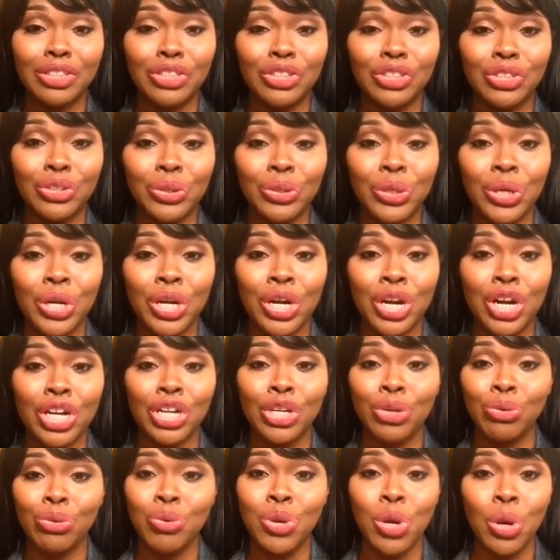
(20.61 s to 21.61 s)
sure
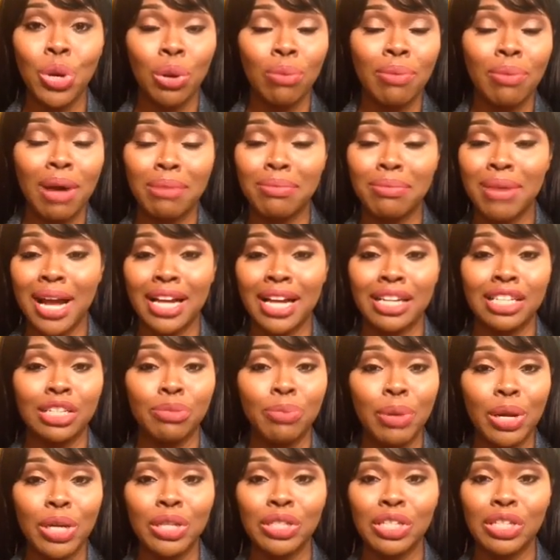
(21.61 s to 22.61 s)
you know about my
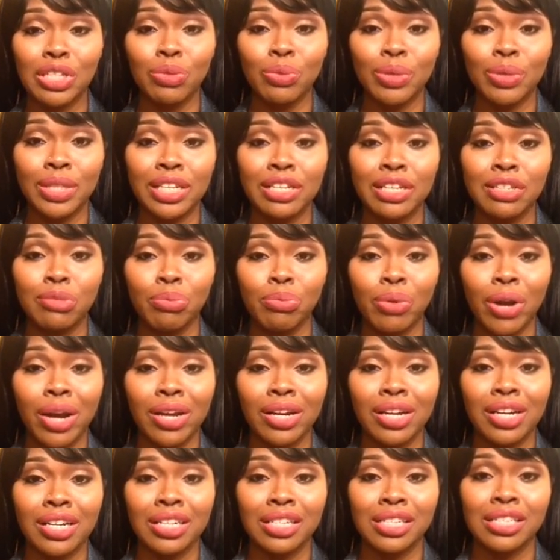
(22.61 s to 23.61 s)
experiences with these
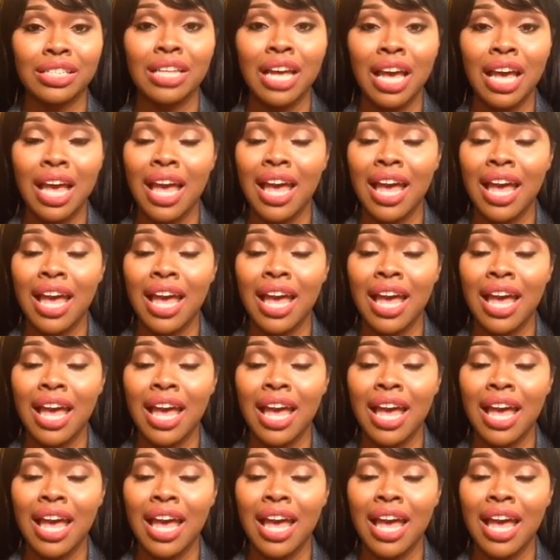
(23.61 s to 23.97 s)
products